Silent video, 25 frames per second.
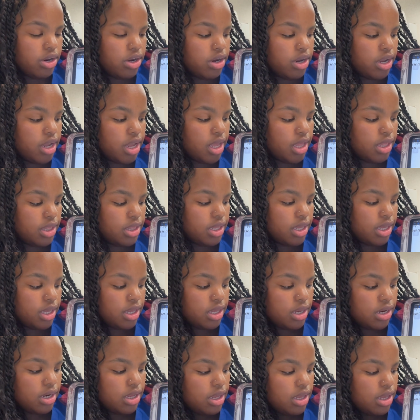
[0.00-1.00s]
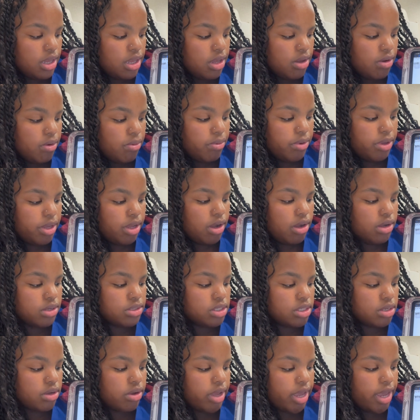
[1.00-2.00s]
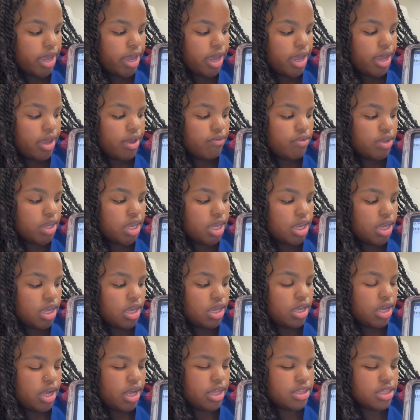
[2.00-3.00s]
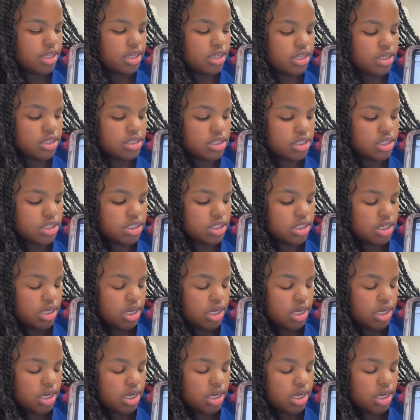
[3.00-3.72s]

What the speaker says: we also have I think it's a CH3, I believe.